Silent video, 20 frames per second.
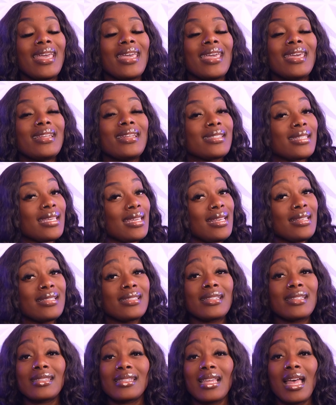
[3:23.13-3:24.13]
it is
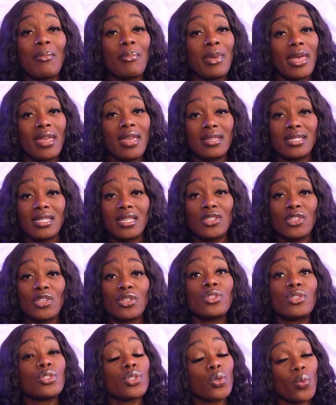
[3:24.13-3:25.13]
easy to stop paying
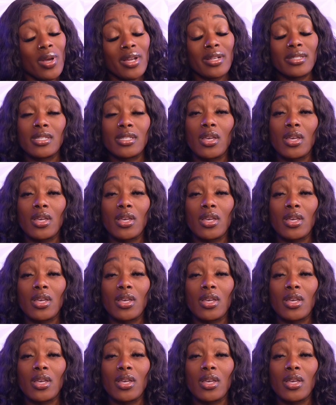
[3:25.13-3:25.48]
attention to where it's